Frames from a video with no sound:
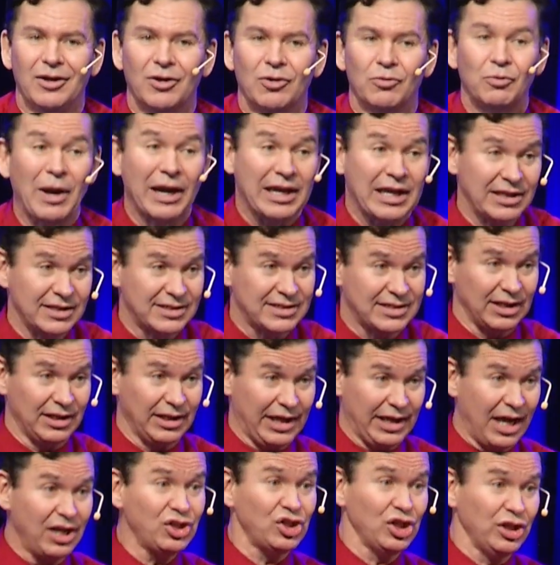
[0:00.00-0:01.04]

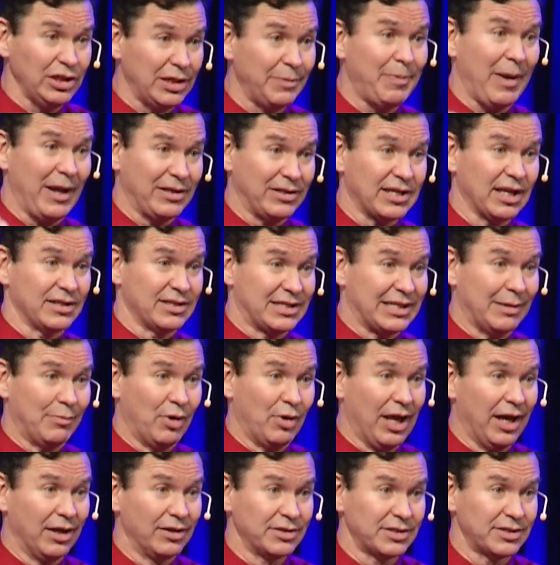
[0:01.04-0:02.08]
reconciliation depends on someone
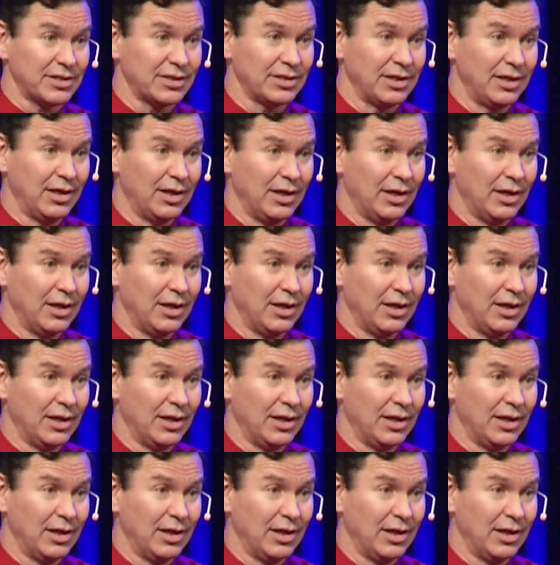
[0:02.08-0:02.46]
else.